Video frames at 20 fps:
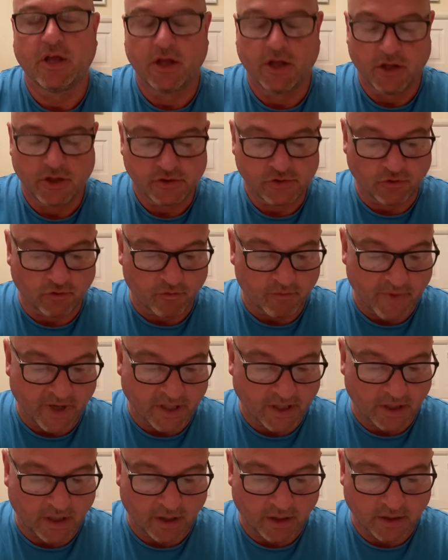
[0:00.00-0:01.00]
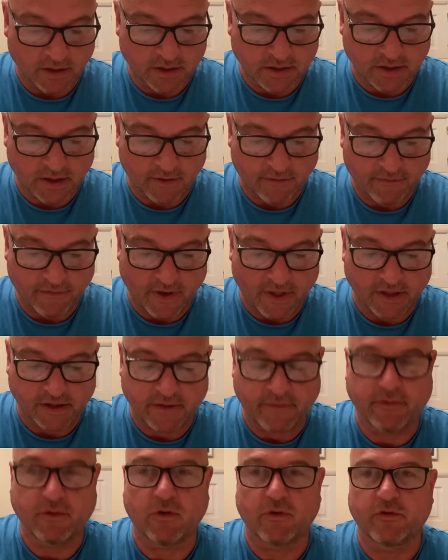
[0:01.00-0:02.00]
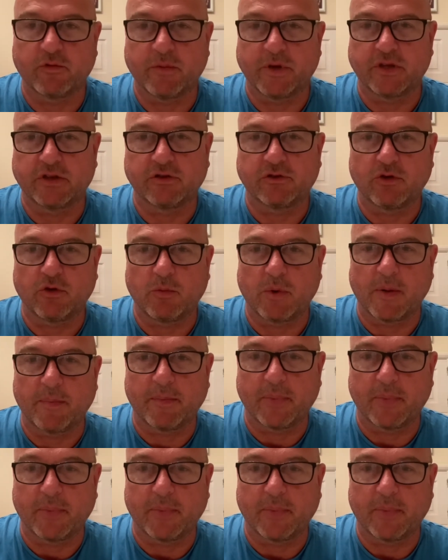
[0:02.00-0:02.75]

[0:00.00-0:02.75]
sort of made it fairly difficult for me to do one.